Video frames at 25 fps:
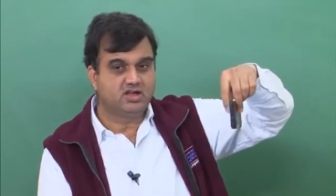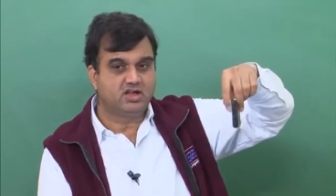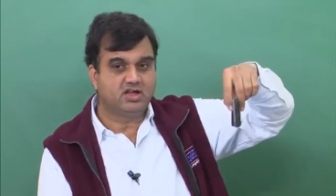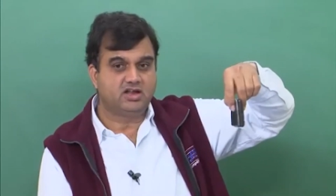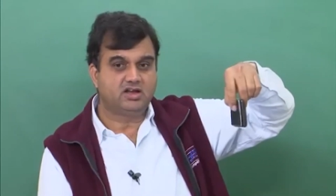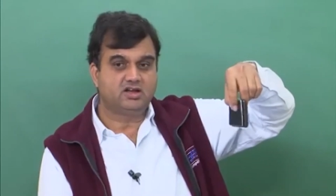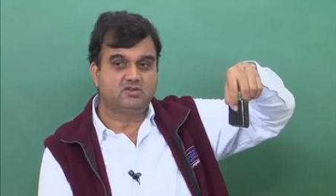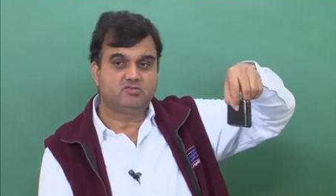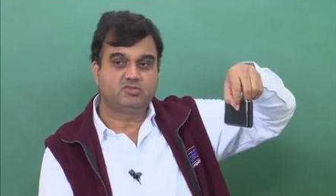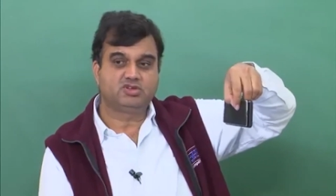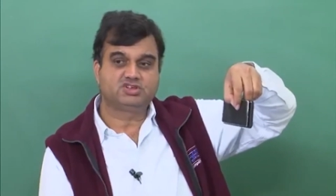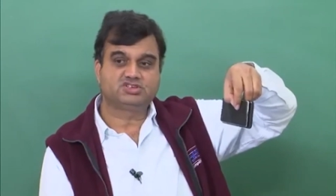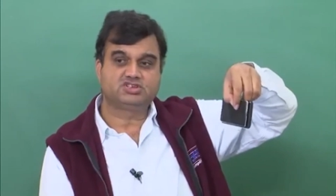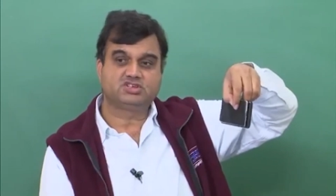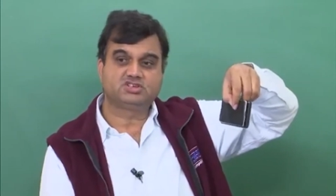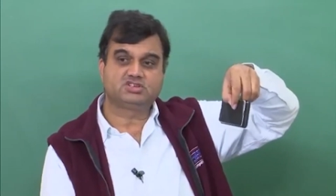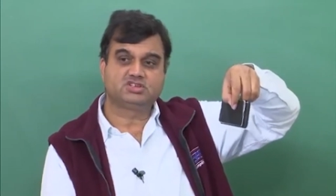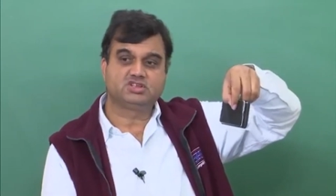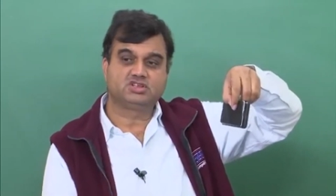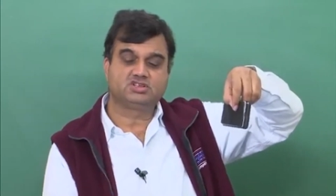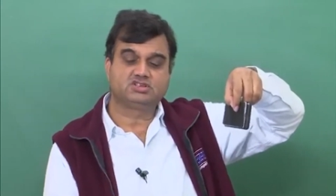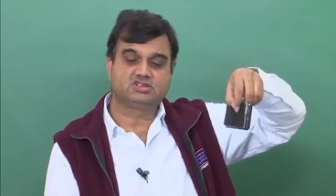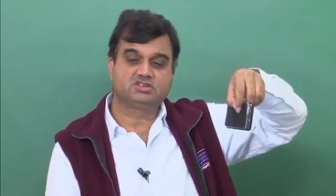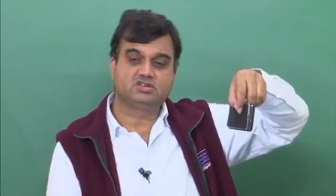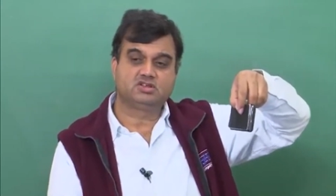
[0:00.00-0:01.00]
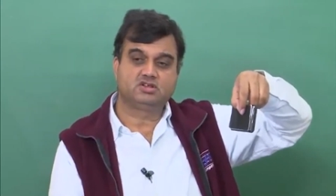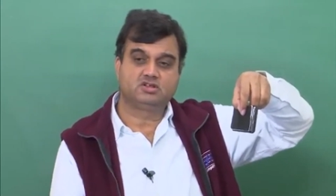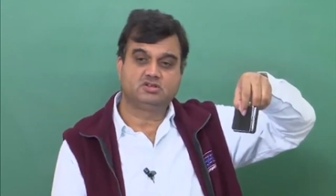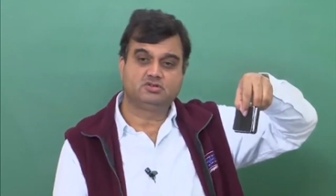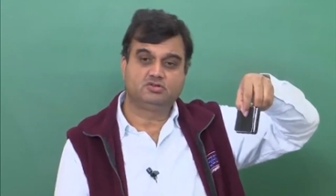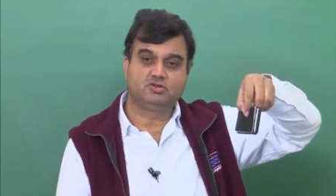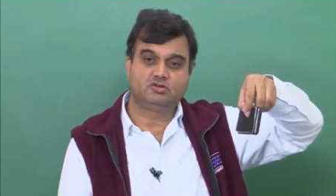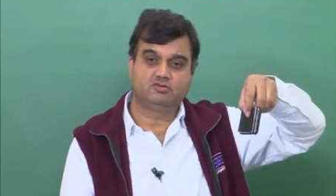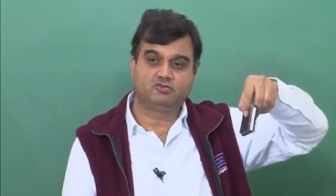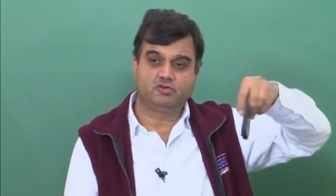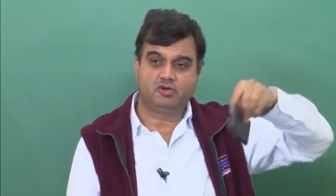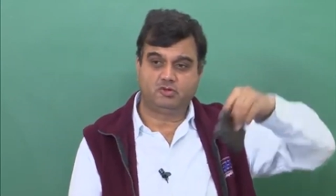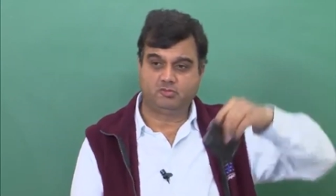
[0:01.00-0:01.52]
and it mixes things
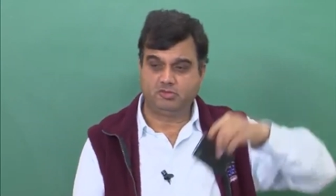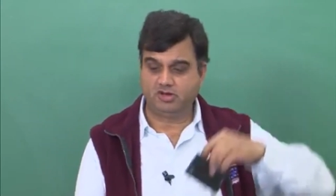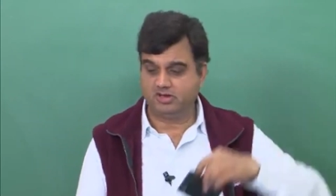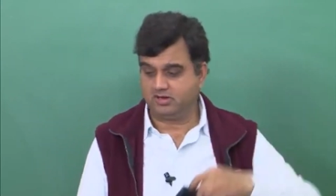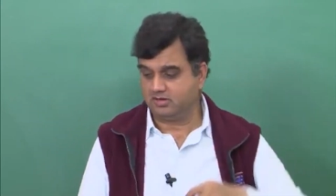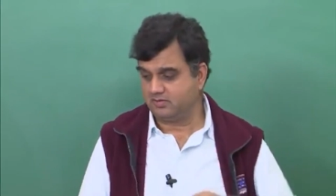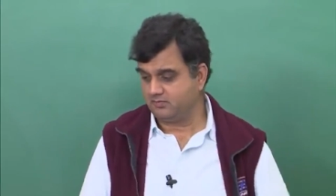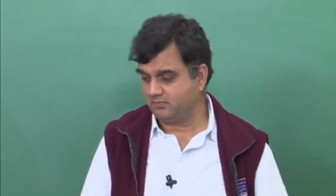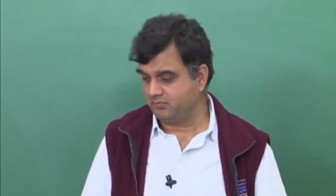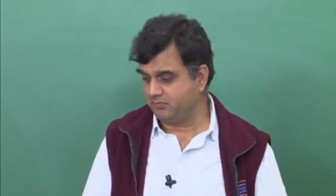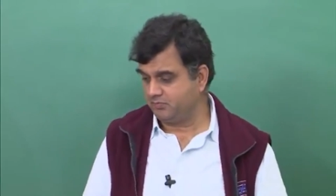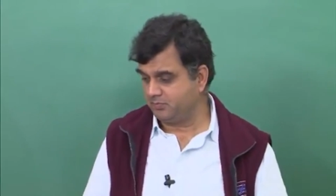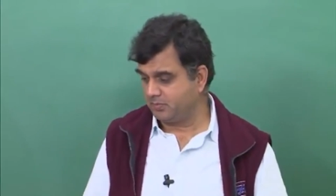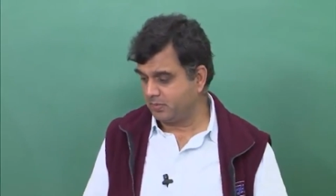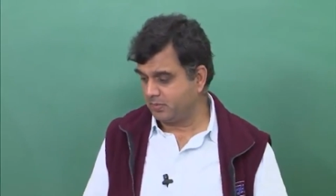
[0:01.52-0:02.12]
uniformly.